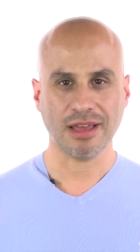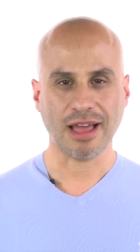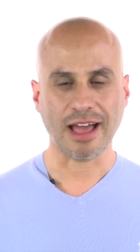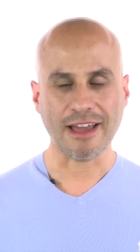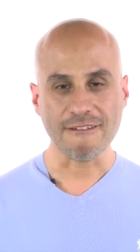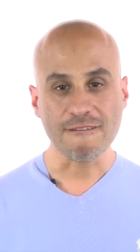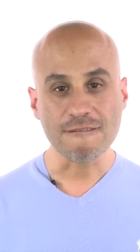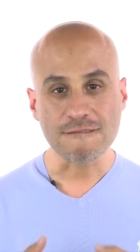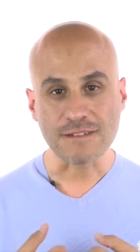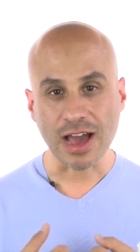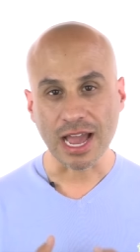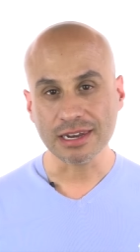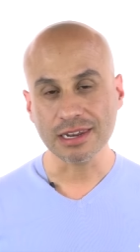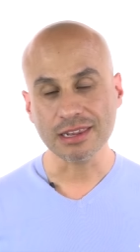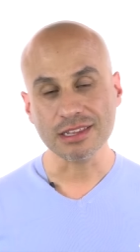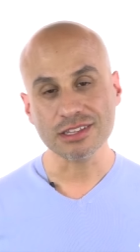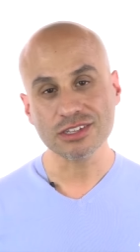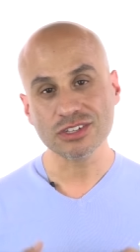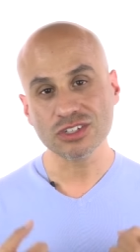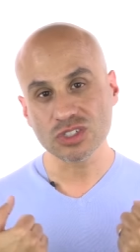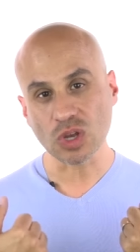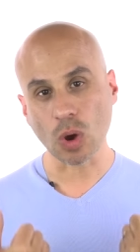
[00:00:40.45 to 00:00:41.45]
I find
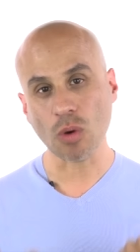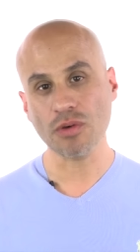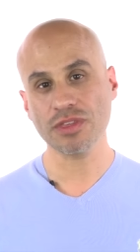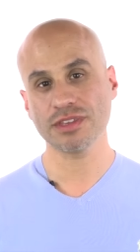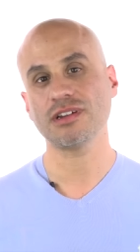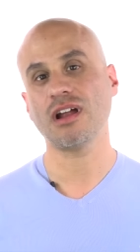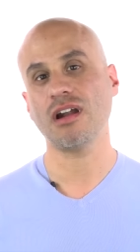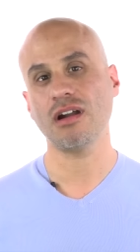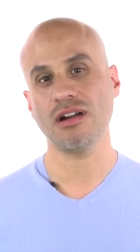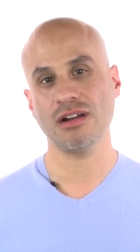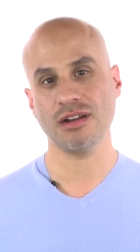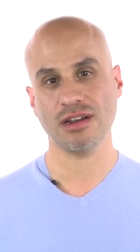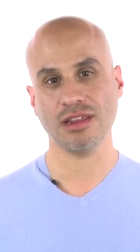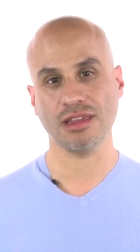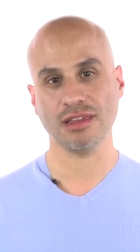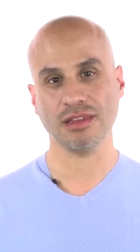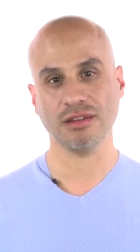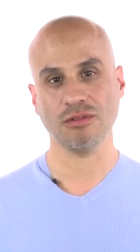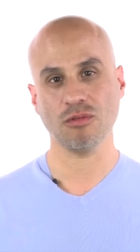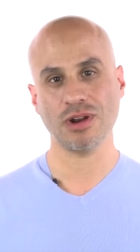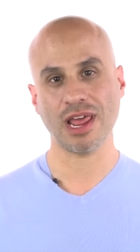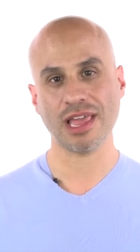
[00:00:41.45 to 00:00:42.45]
it so
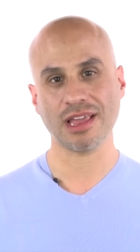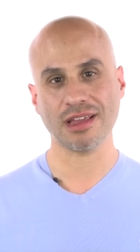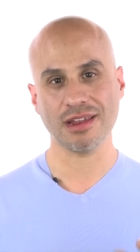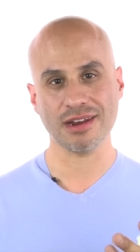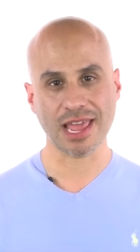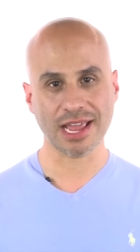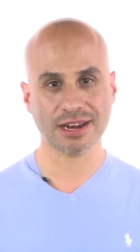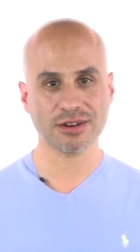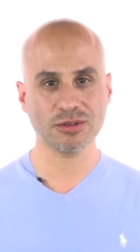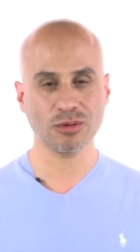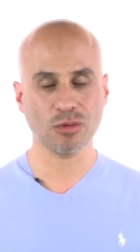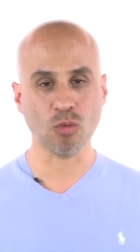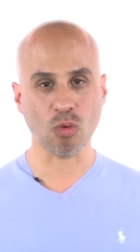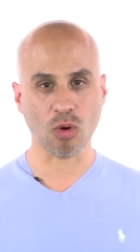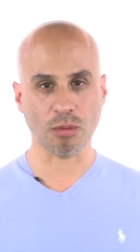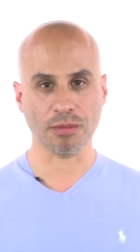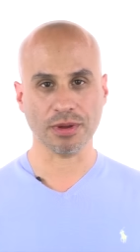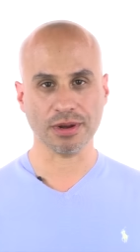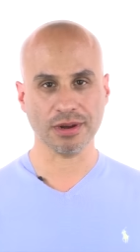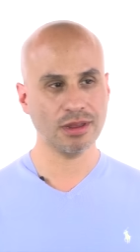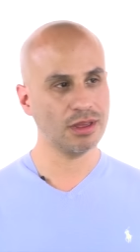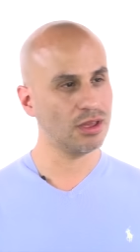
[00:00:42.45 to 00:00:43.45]
disheartening when I connect to a
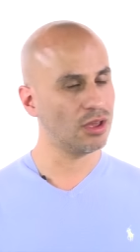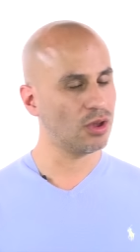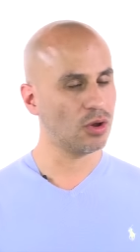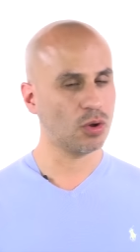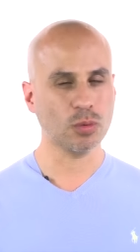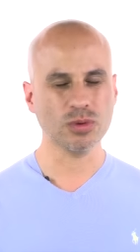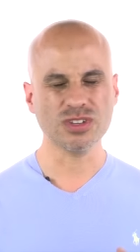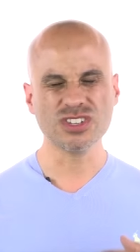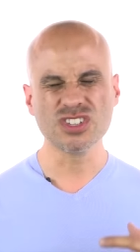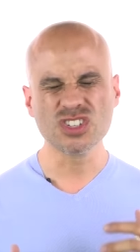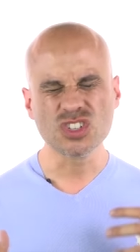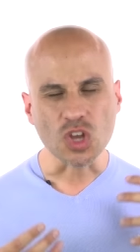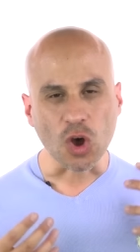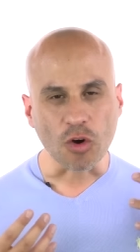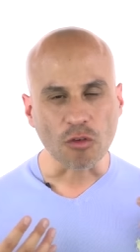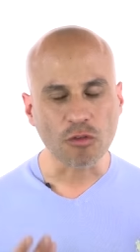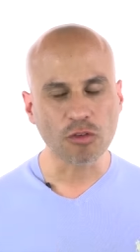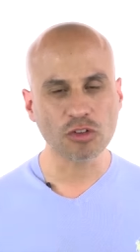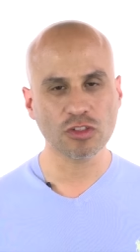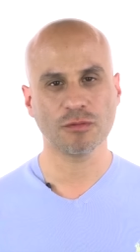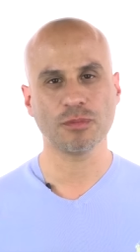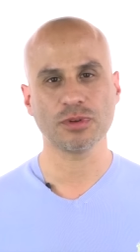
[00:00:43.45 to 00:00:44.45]
woman who is so
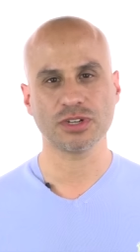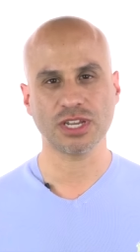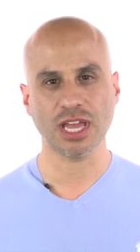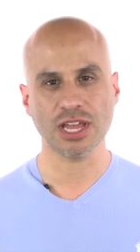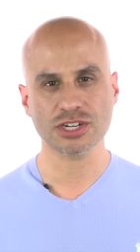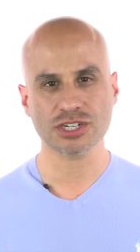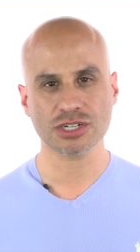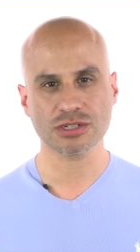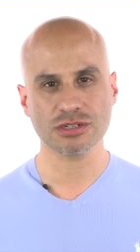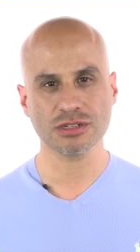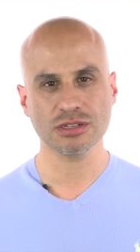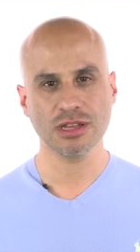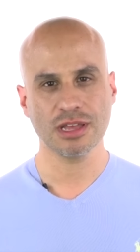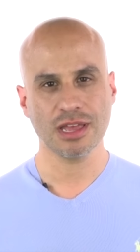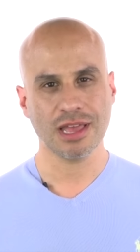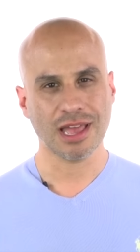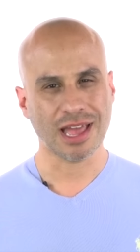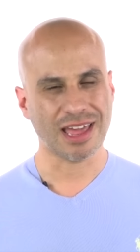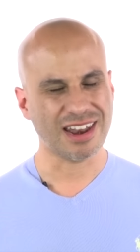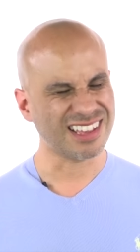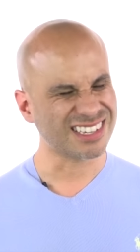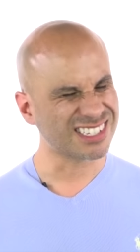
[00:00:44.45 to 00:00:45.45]
full of potential
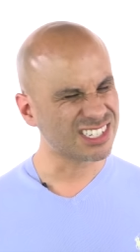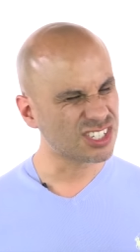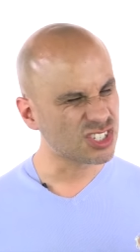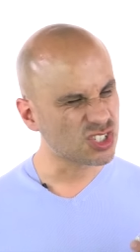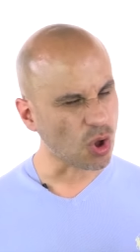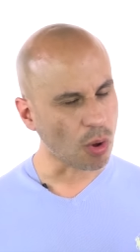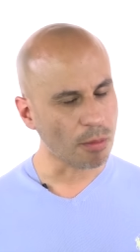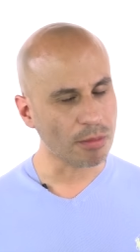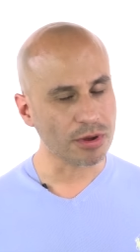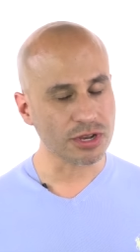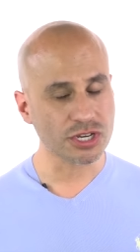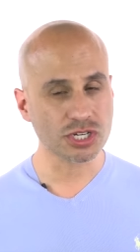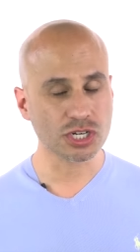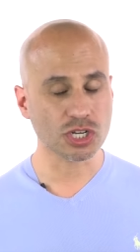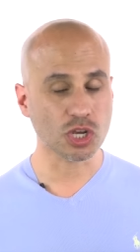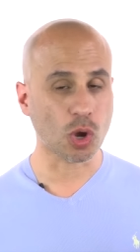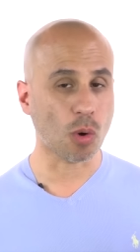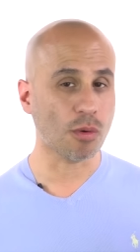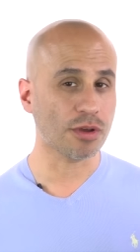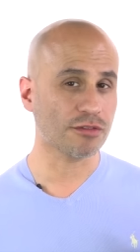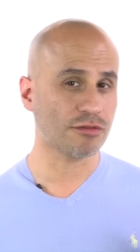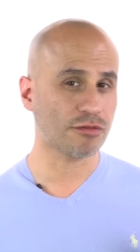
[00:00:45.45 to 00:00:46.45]
and has so much
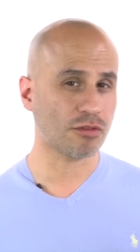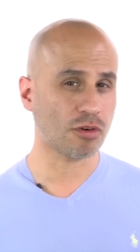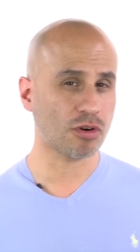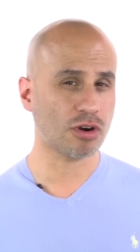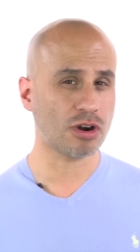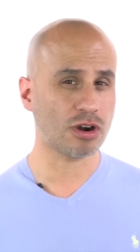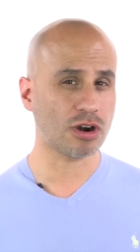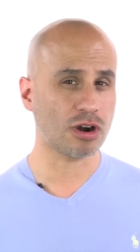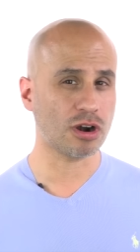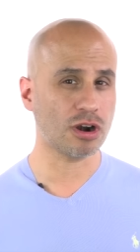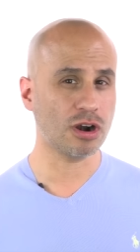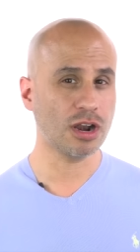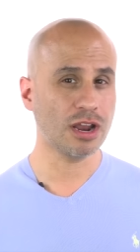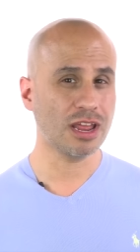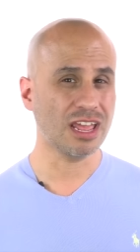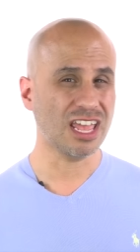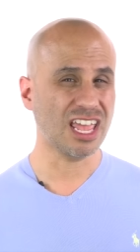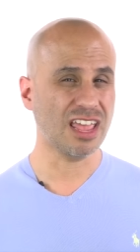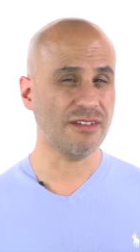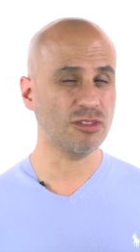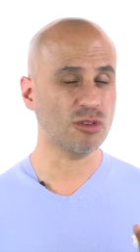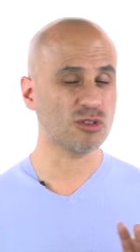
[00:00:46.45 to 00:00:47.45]
going for her,
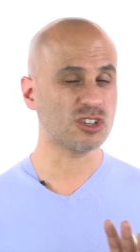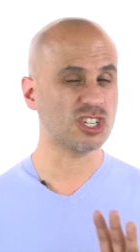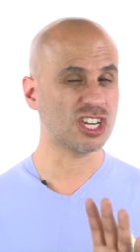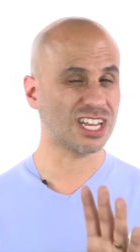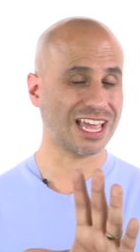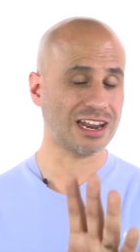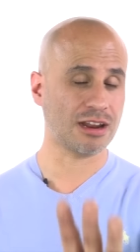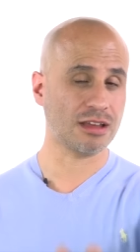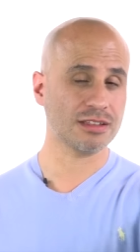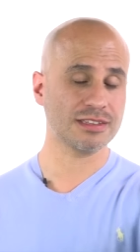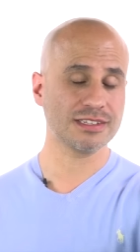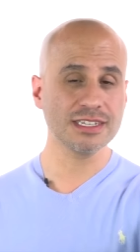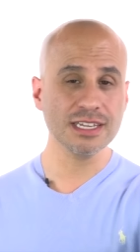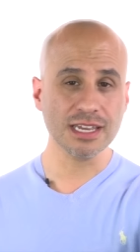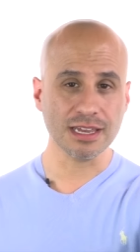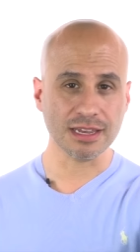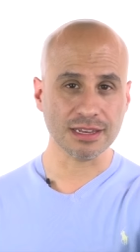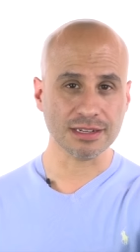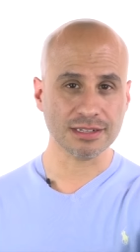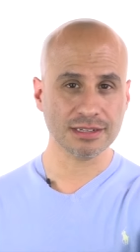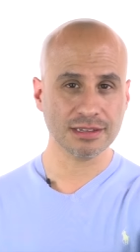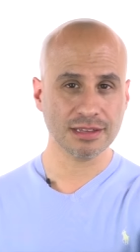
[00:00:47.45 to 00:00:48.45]
even though she cannot
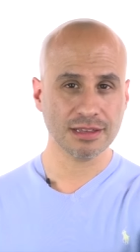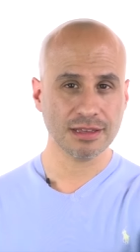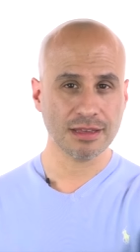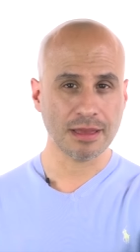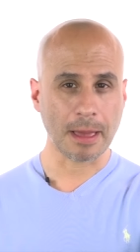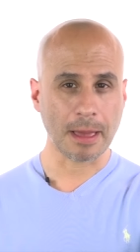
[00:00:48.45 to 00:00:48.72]
see it,